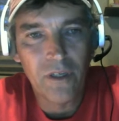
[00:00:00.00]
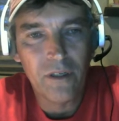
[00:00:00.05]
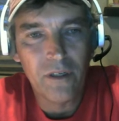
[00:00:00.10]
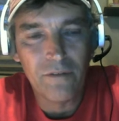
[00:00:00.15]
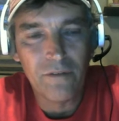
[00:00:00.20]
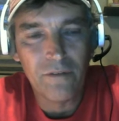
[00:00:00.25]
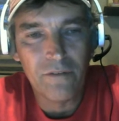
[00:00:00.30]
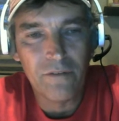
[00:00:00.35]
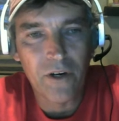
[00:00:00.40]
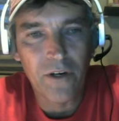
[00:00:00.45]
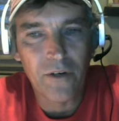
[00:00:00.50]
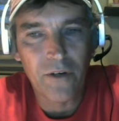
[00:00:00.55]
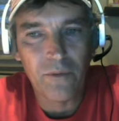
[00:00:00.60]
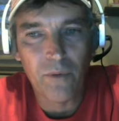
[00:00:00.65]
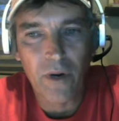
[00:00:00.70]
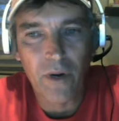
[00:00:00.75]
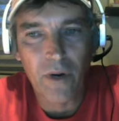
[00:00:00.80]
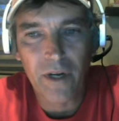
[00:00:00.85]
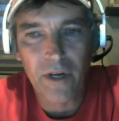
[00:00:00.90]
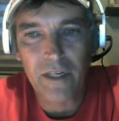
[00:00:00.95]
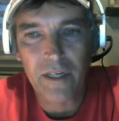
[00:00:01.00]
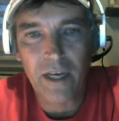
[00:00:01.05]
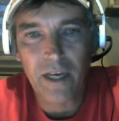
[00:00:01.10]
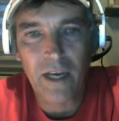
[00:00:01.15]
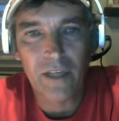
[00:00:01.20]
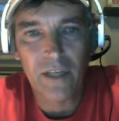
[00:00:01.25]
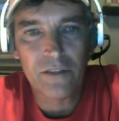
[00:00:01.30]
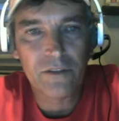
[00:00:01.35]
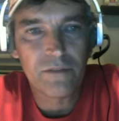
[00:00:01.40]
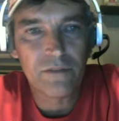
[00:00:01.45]
A very
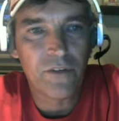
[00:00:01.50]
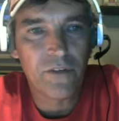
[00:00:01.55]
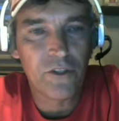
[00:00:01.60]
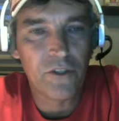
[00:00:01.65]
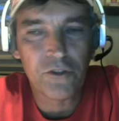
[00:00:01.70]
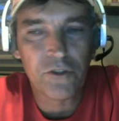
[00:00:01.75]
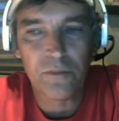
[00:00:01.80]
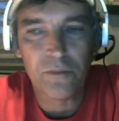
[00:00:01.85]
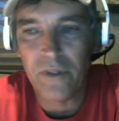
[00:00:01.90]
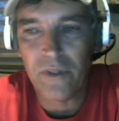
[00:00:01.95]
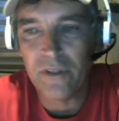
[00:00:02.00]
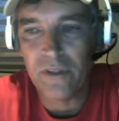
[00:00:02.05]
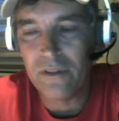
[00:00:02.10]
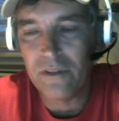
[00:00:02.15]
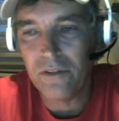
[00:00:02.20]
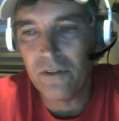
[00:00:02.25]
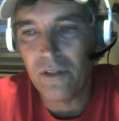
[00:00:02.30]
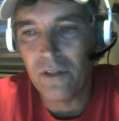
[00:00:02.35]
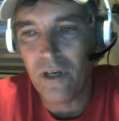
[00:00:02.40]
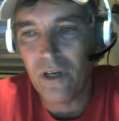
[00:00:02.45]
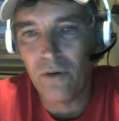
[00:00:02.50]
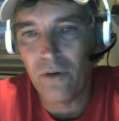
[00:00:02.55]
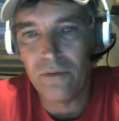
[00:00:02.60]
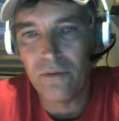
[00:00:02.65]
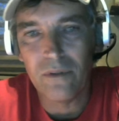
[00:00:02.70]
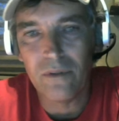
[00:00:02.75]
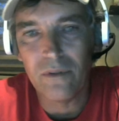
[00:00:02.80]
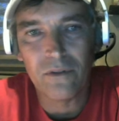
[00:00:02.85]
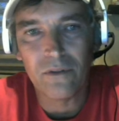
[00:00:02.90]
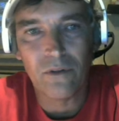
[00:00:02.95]
recognized fisherman,
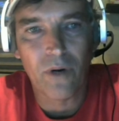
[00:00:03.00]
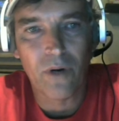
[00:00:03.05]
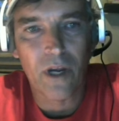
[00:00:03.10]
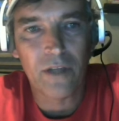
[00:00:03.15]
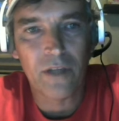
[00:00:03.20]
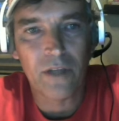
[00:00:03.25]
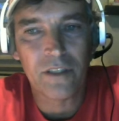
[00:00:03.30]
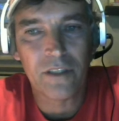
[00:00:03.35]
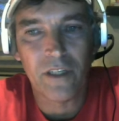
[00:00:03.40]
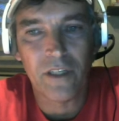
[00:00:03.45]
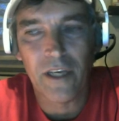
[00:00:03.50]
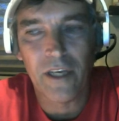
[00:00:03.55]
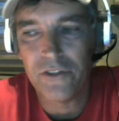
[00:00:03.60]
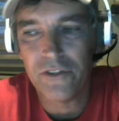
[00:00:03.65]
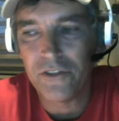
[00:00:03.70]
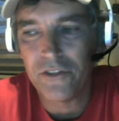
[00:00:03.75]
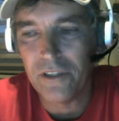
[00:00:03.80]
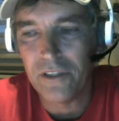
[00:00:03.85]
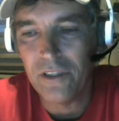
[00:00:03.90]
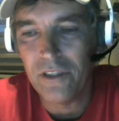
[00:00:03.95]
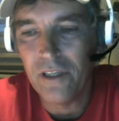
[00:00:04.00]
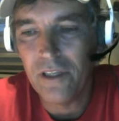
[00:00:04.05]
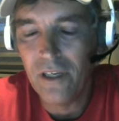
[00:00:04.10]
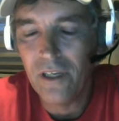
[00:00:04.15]
throughout the nation.